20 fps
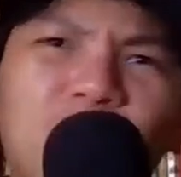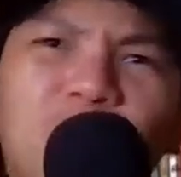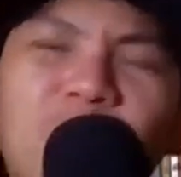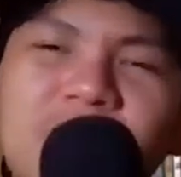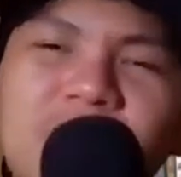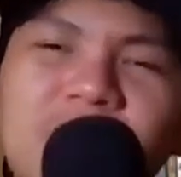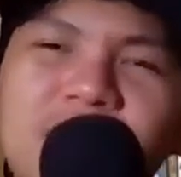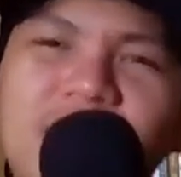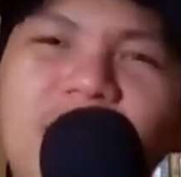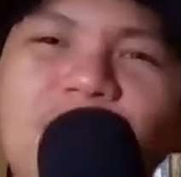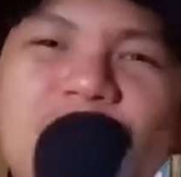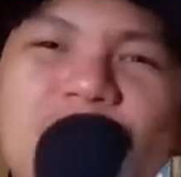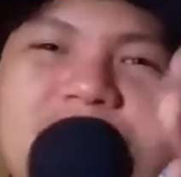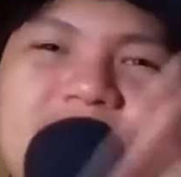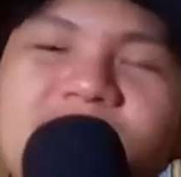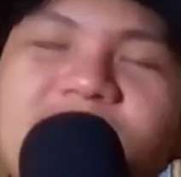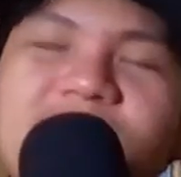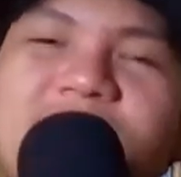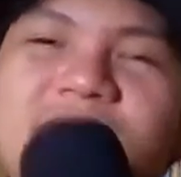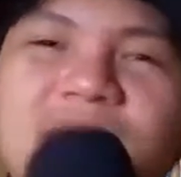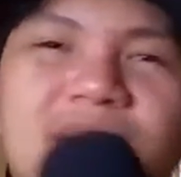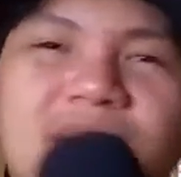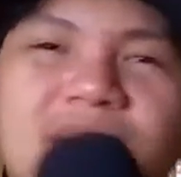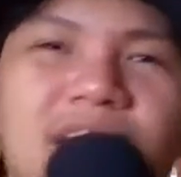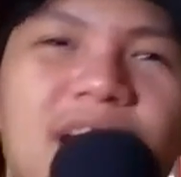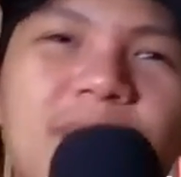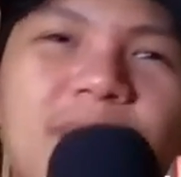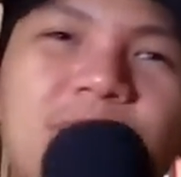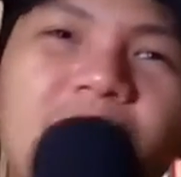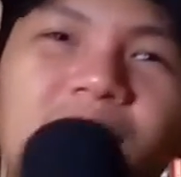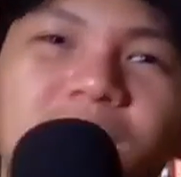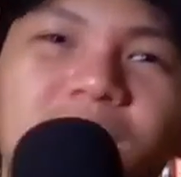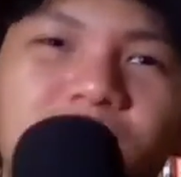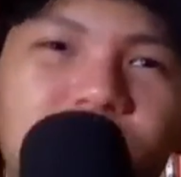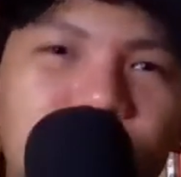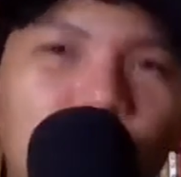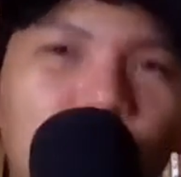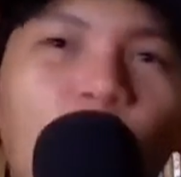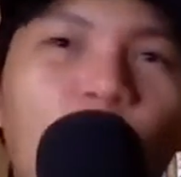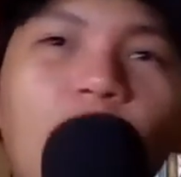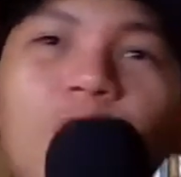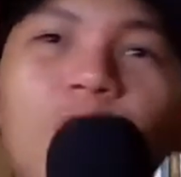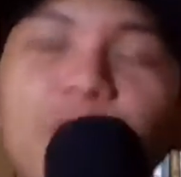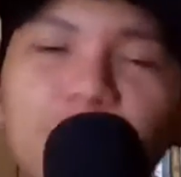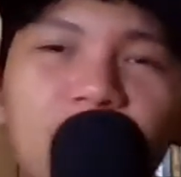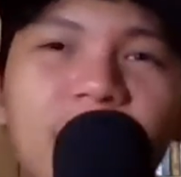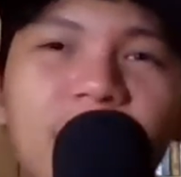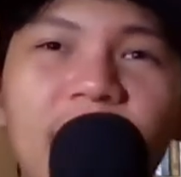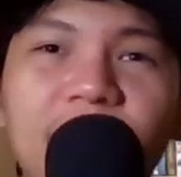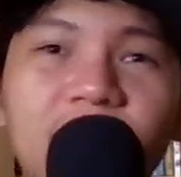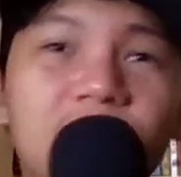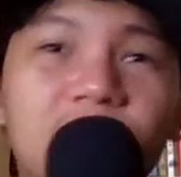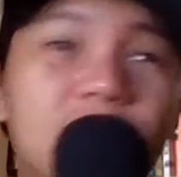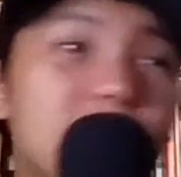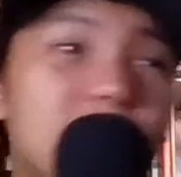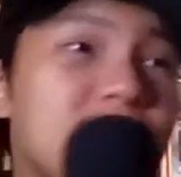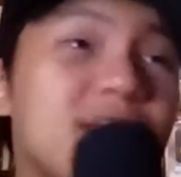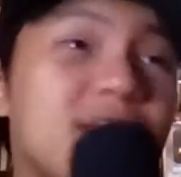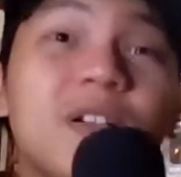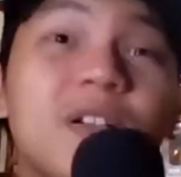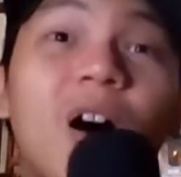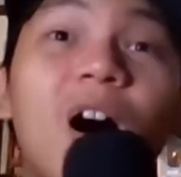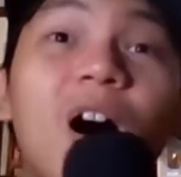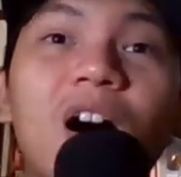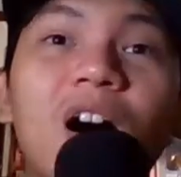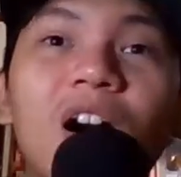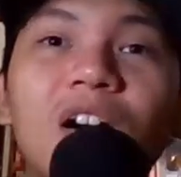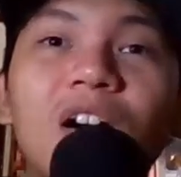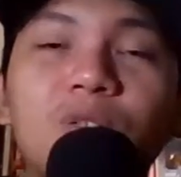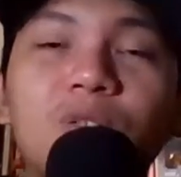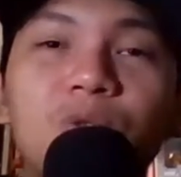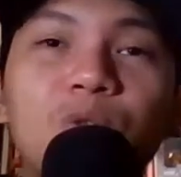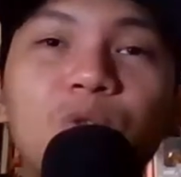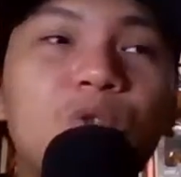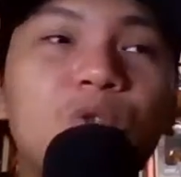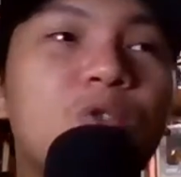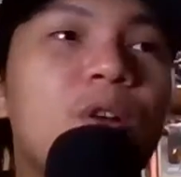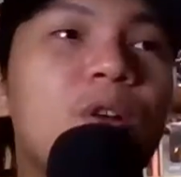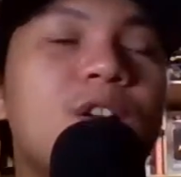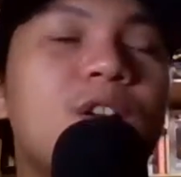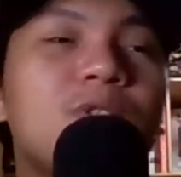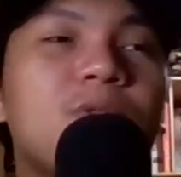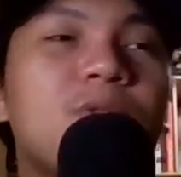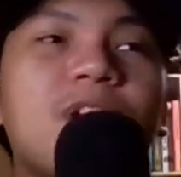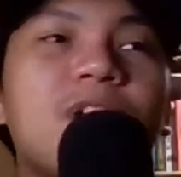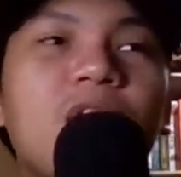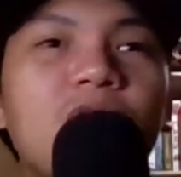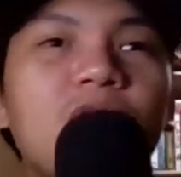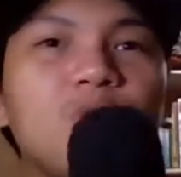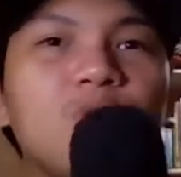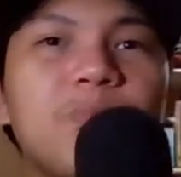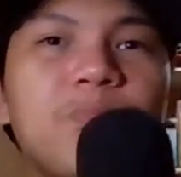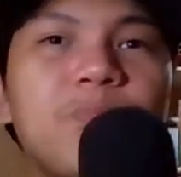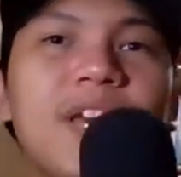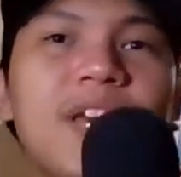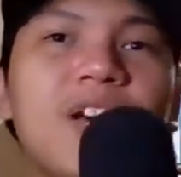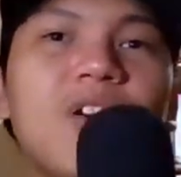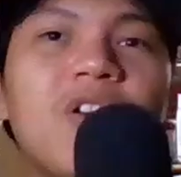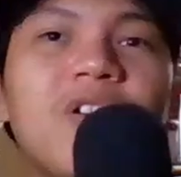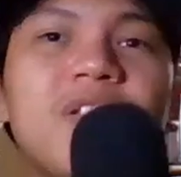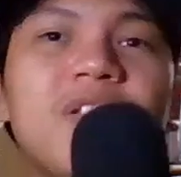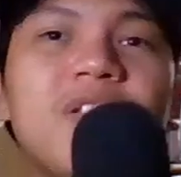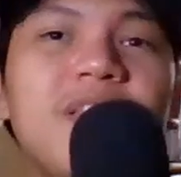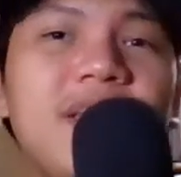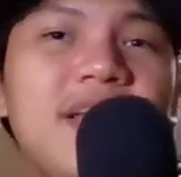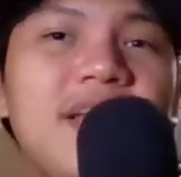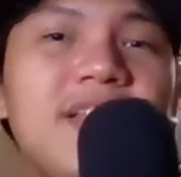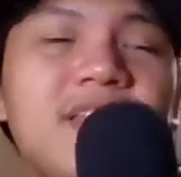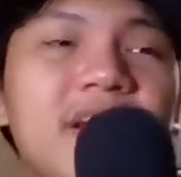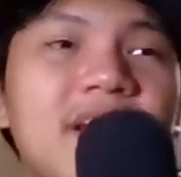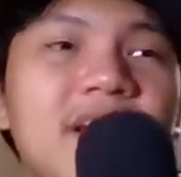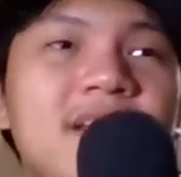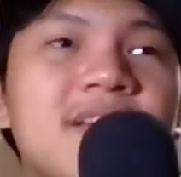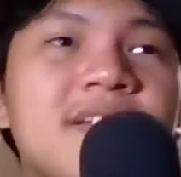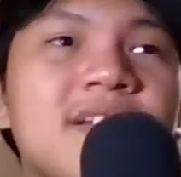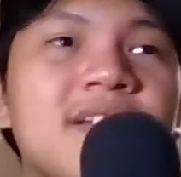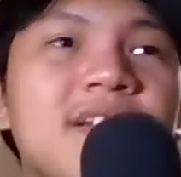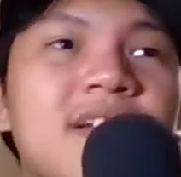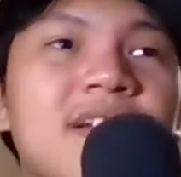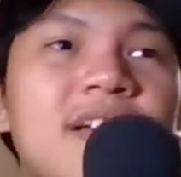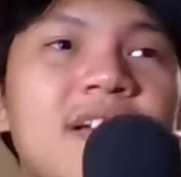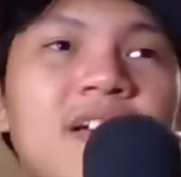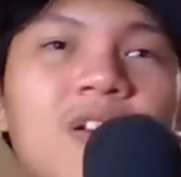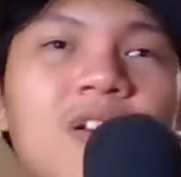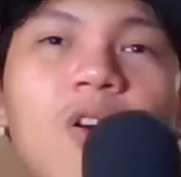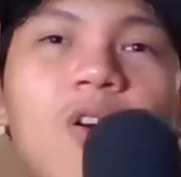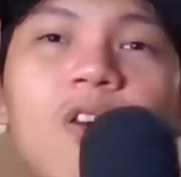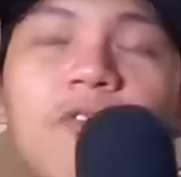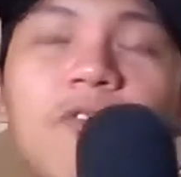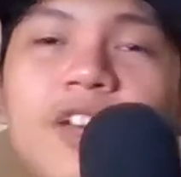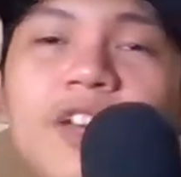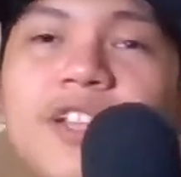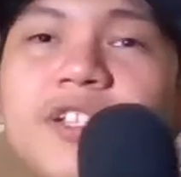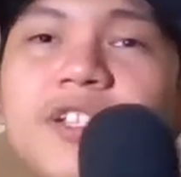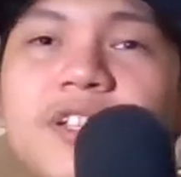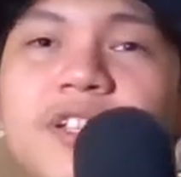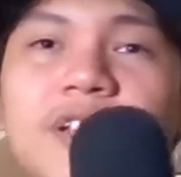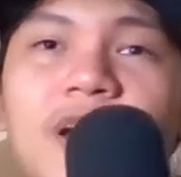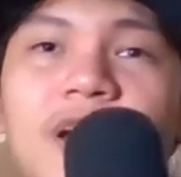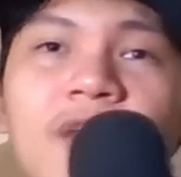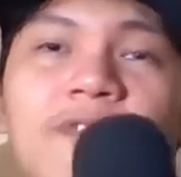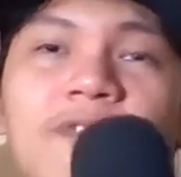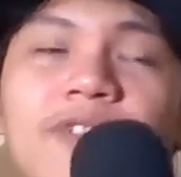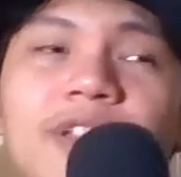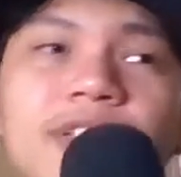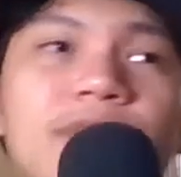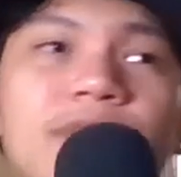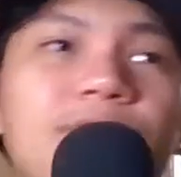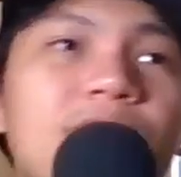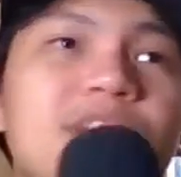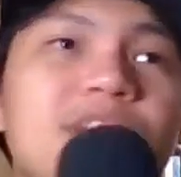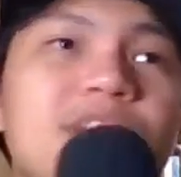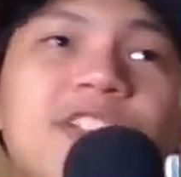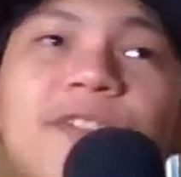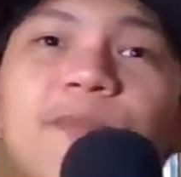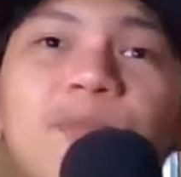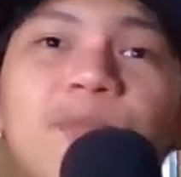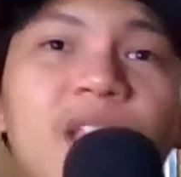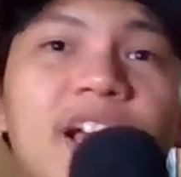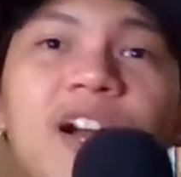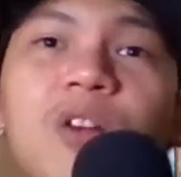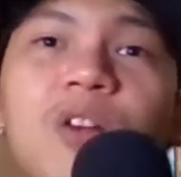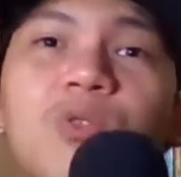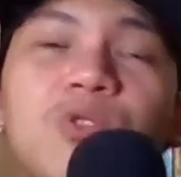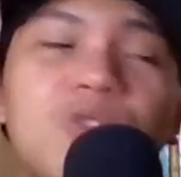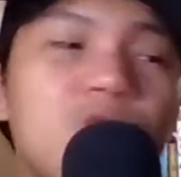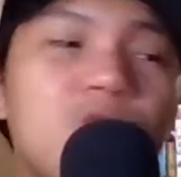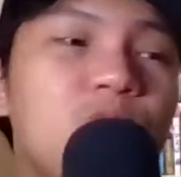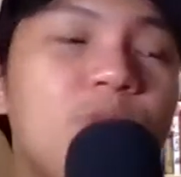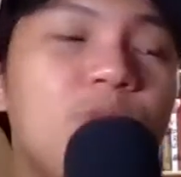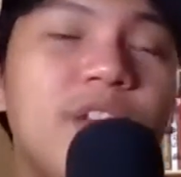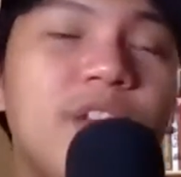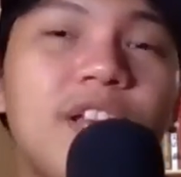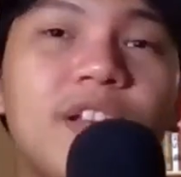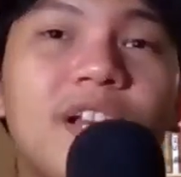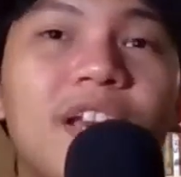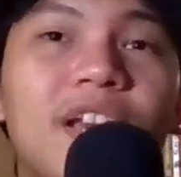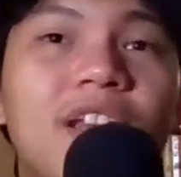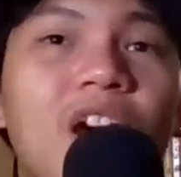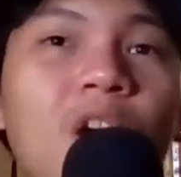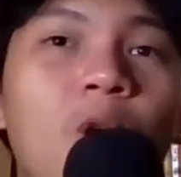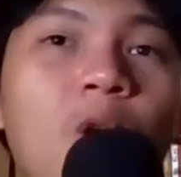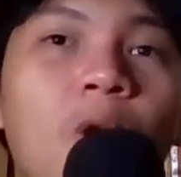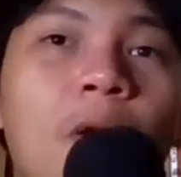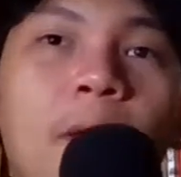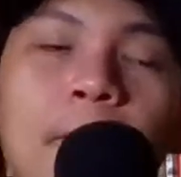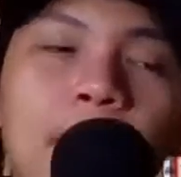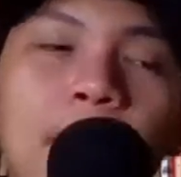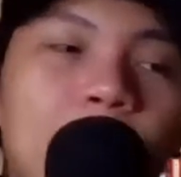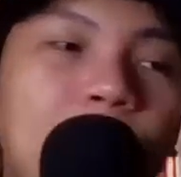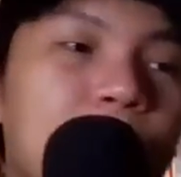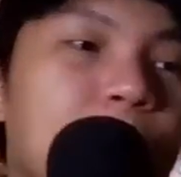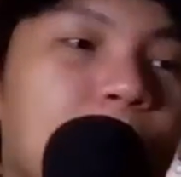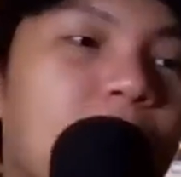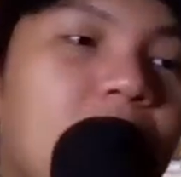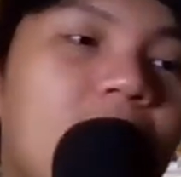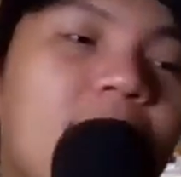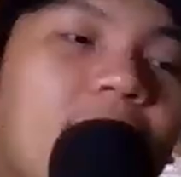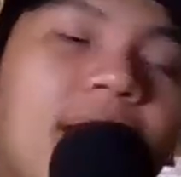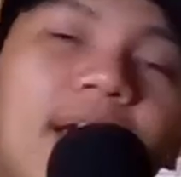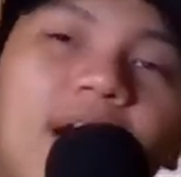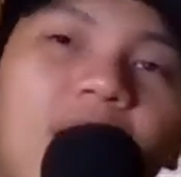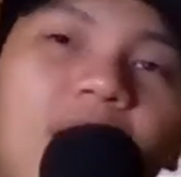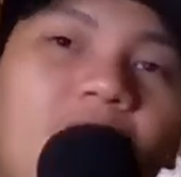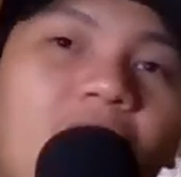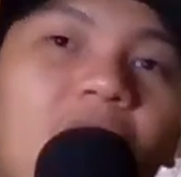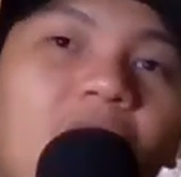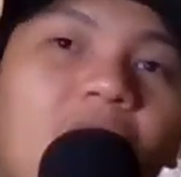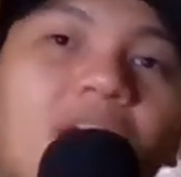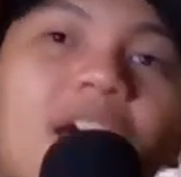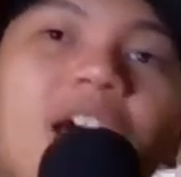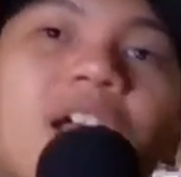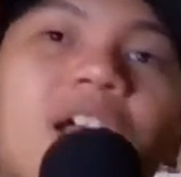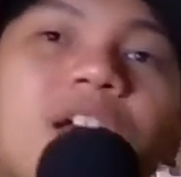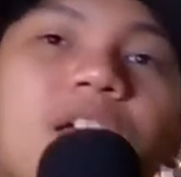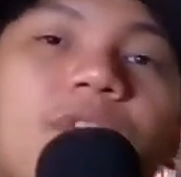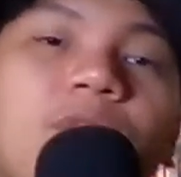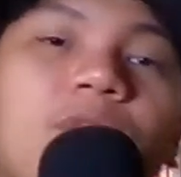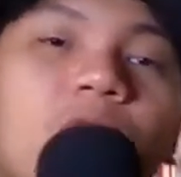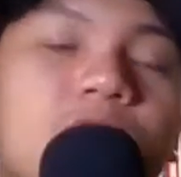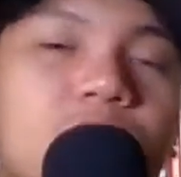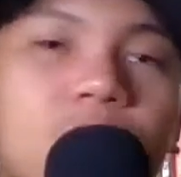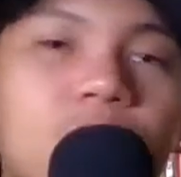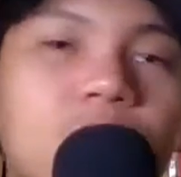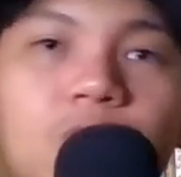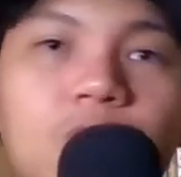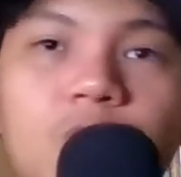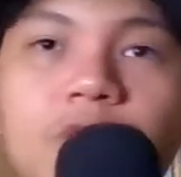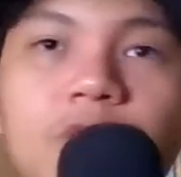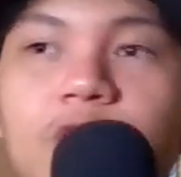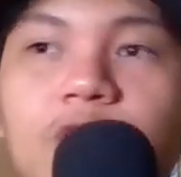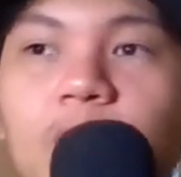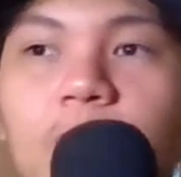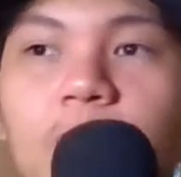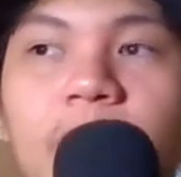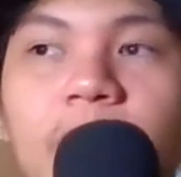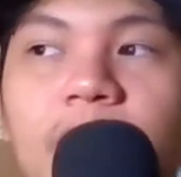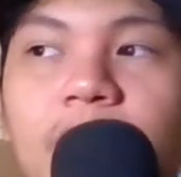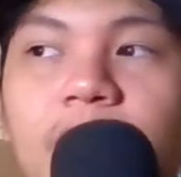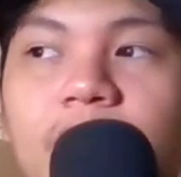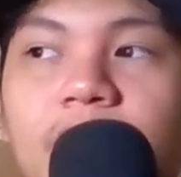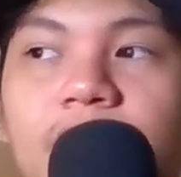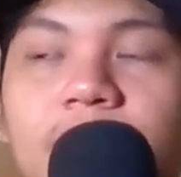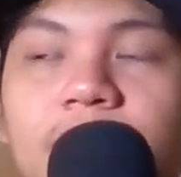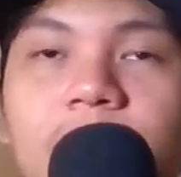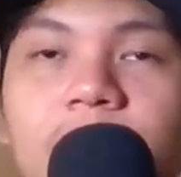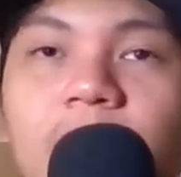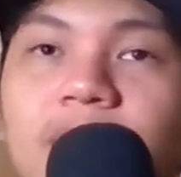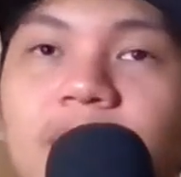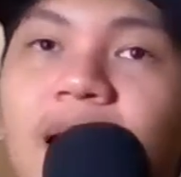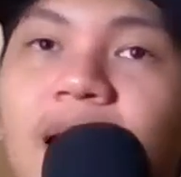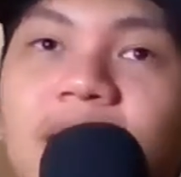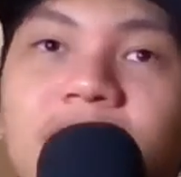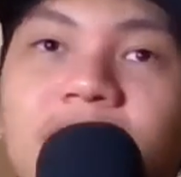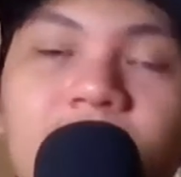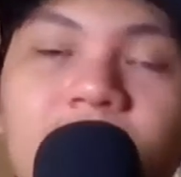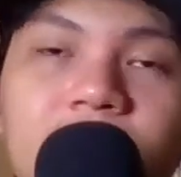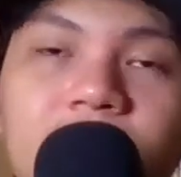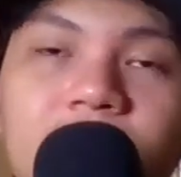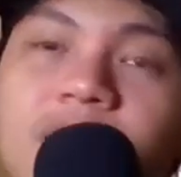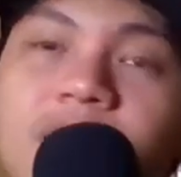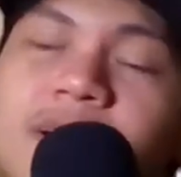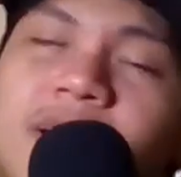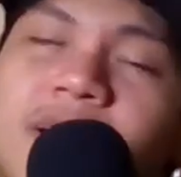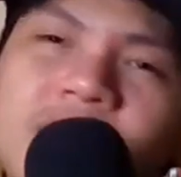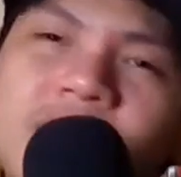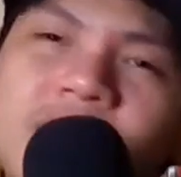to watch every single game, not all together, because it's hard to do. So it's hard to pick on details of every defensive player who should win it right now. But hey, I gotta give also to Rudy Gobert, but not yet. It's